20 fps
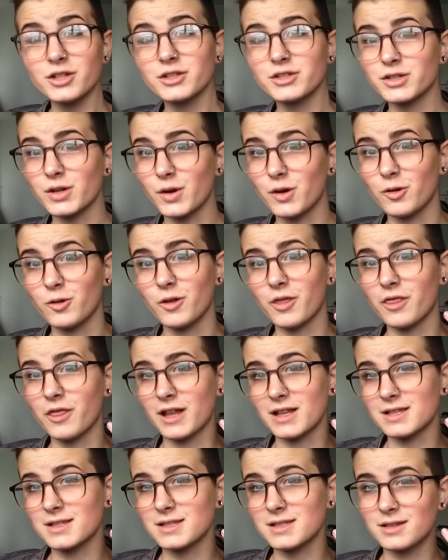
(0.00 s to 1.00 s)
So
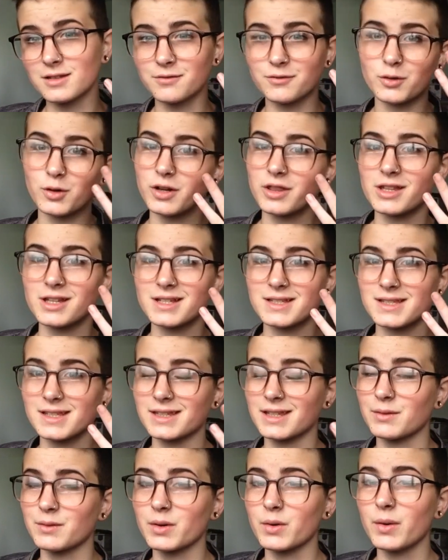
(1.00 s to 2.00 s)
that's the 4 things
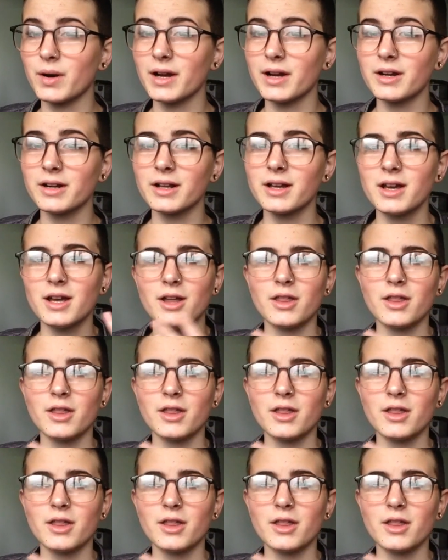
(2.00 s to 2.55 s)
that they required,